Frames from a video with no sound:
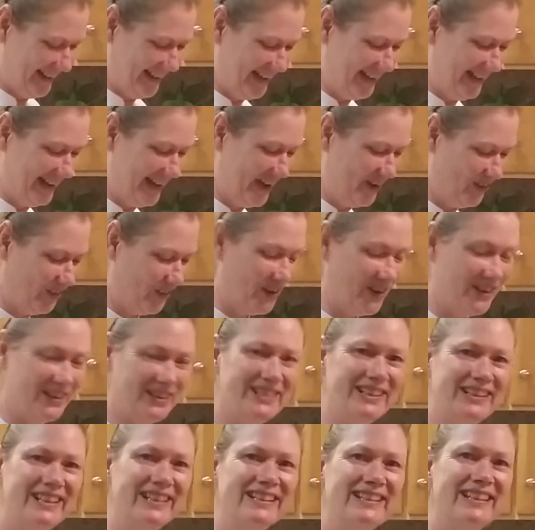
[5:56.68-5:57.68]
And how
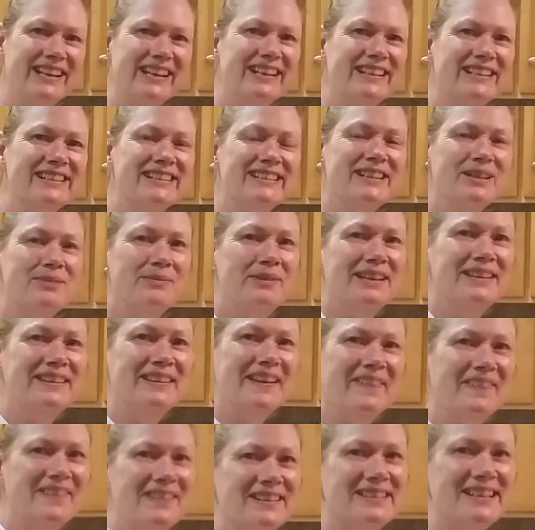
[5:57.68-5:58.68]
long did it take us to make
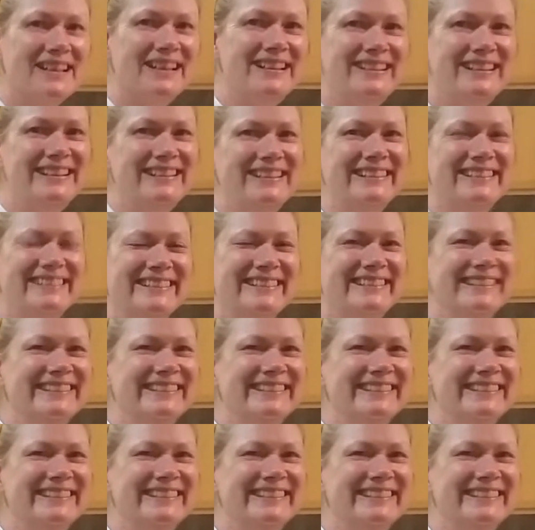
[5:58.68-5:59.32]
that lasagna?